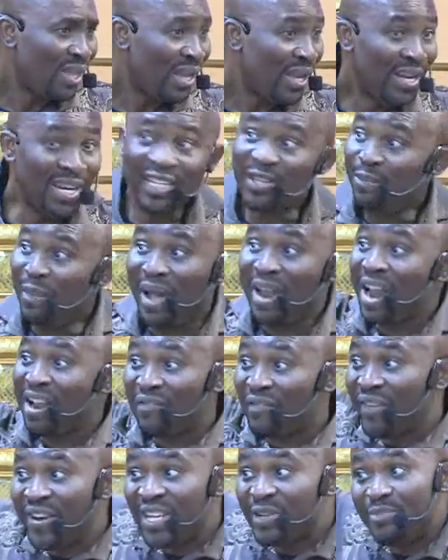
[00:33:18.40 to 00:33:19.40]
This man had
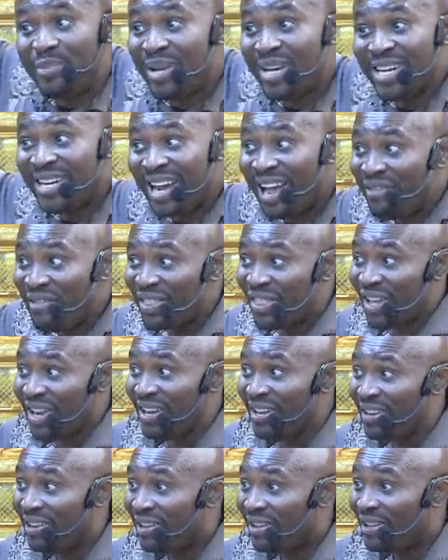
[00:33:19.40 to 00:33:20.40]
finished building everything.
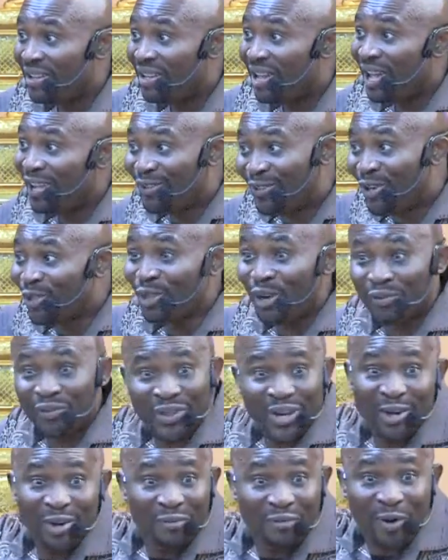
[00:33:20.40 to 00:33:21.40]
A church of
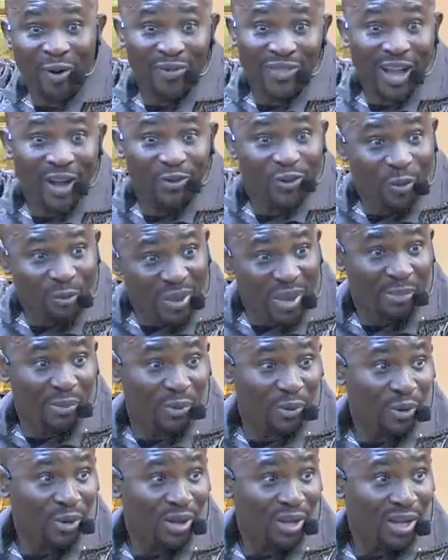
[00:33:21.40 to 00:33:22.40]
three to 4,000
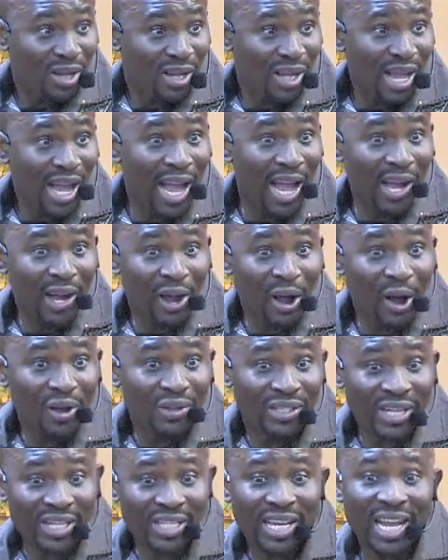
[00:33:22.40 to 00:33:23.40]
people. And God
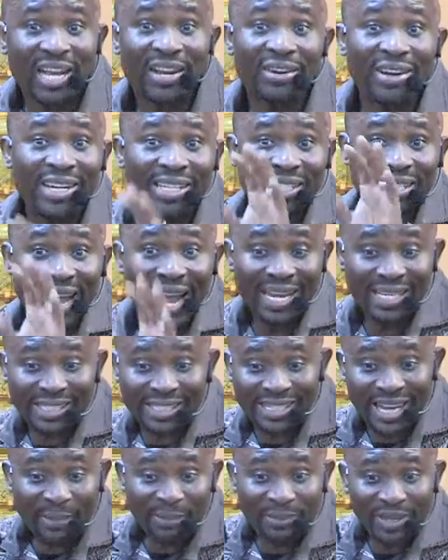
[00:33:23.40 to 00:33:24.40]
says, resign,
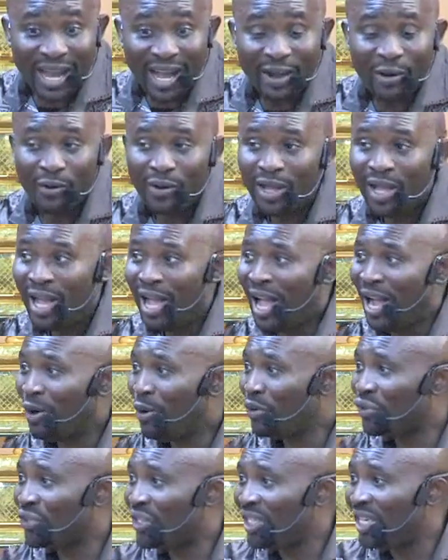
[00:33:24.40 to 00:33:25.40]
step down, and
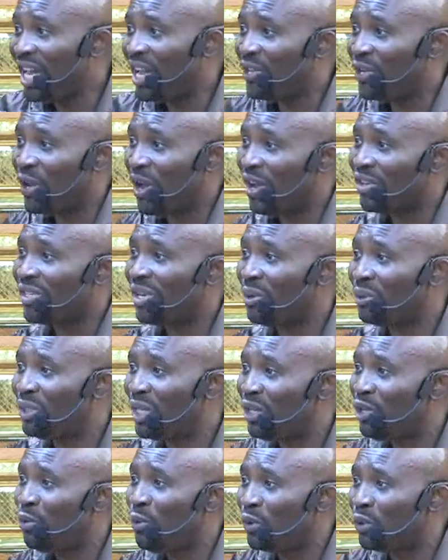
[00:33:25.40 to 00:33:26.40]
go sit down in your house. I'll
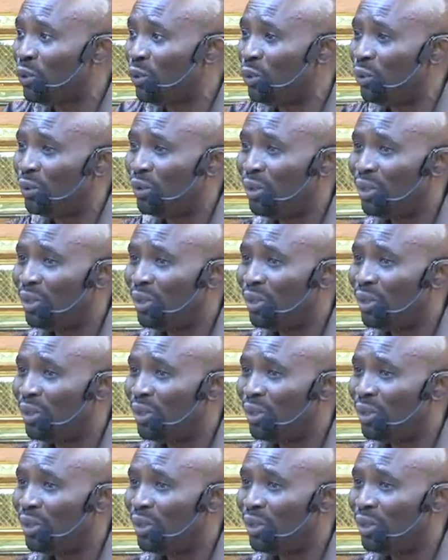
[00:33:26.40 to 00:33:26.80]
tell you what to do.